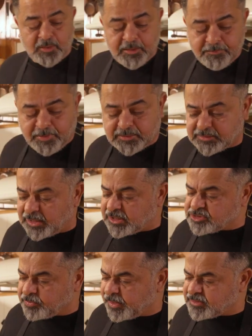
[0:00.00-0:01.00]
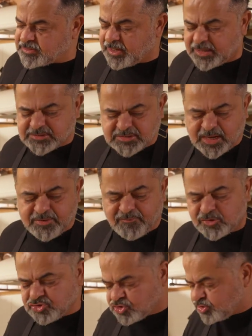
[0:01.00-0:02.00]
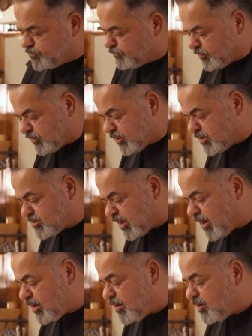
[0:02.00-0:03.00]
But taste-wise, guys, I vouch, these are